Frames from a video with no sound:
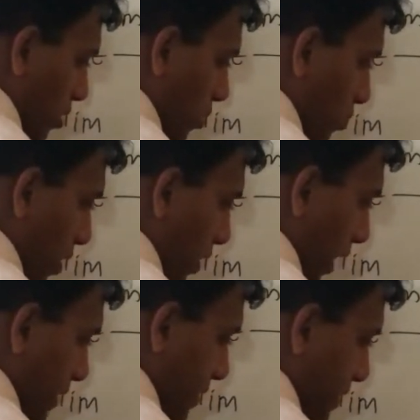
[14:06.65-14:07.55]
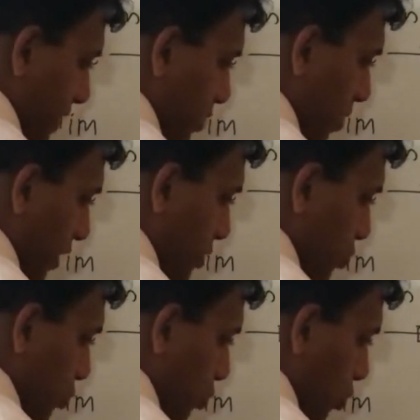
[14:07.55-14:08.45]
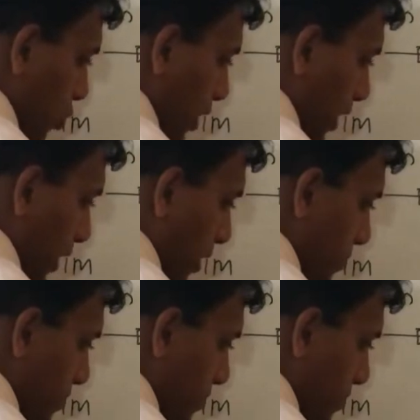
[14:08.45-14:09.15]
what is that? T by 2, okay.